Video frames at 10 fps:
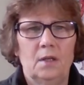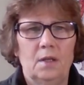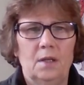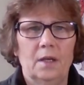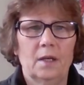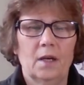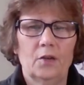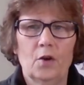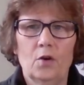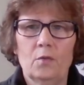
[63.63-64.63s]
And
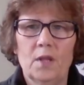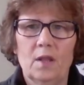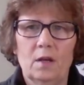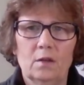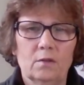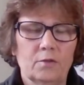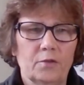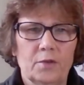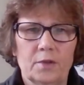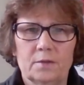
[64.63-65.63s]
although we
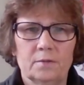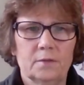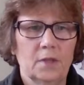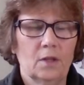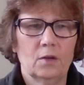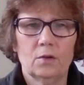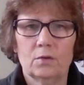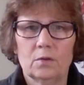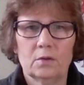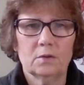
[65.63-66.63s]
love,
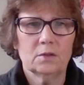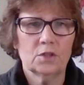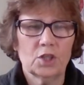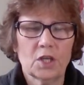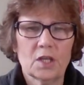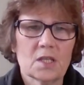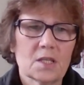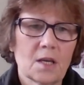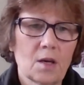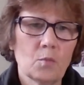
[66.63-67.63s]
the chicken
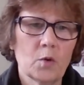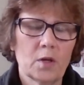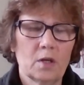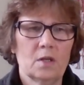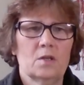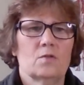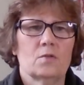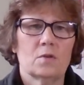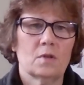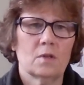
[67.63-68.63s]
sandwich
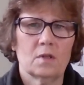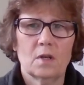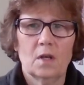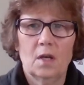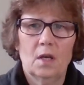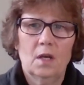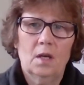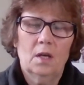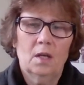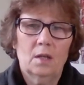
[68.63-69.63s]
or the
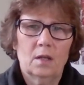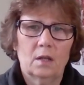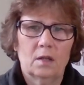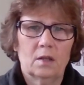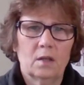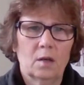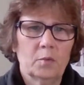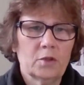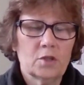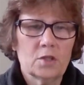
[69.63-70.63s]

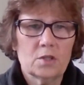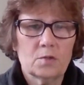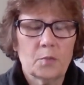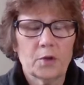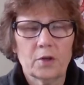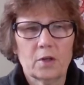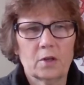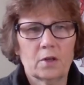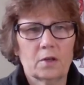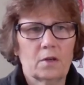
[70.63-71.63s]
double
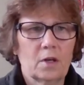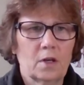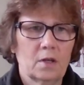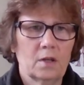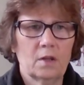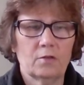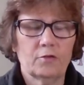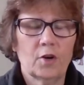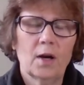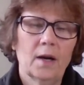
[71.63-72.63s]
cheeseburger, the
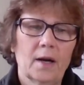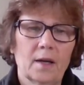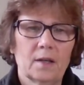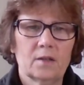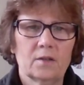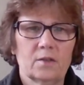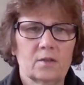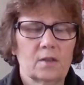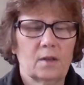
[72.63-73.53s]
fries,